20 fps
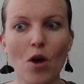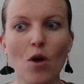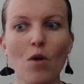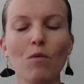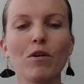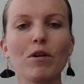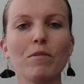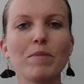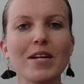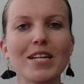
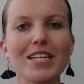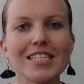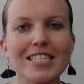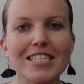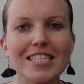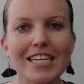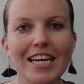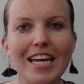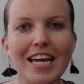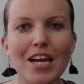would be to
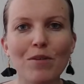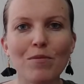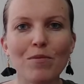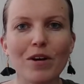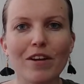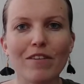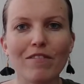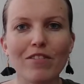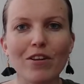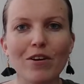stick it in
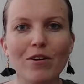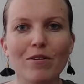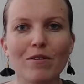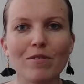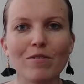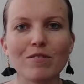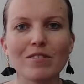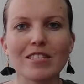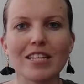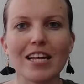one of
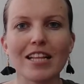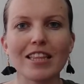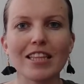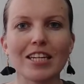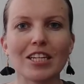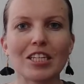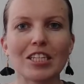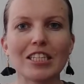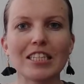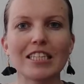those
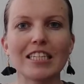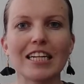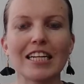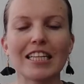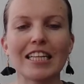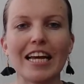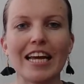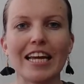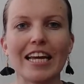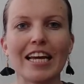little
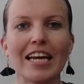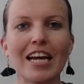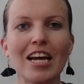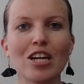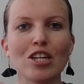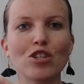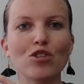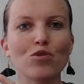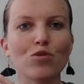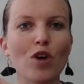like
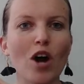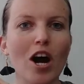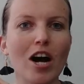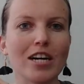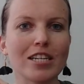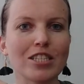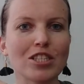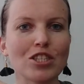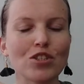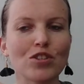
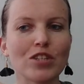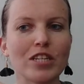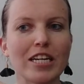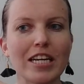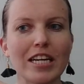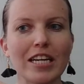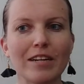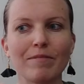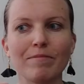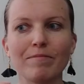
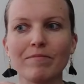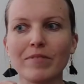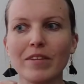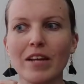drawstring